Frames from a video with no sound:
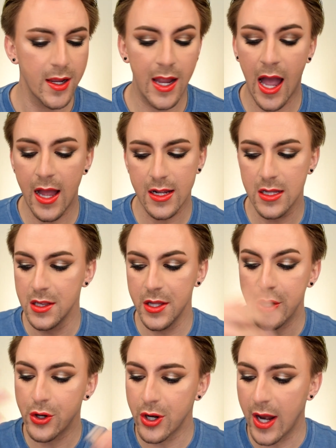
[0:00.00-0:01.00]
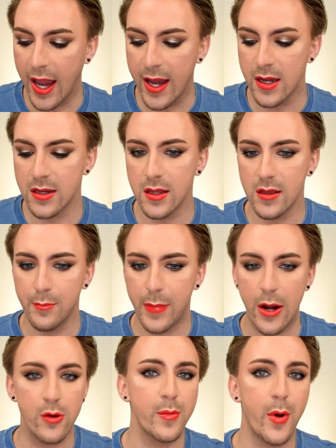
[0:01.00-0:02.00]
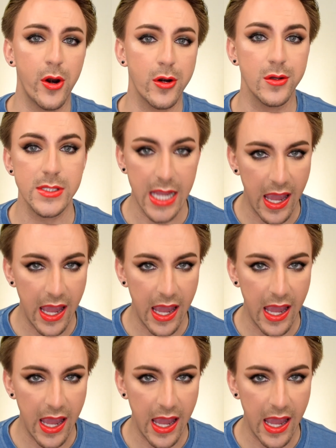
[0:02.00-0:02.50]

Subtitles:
got glitter and powder particles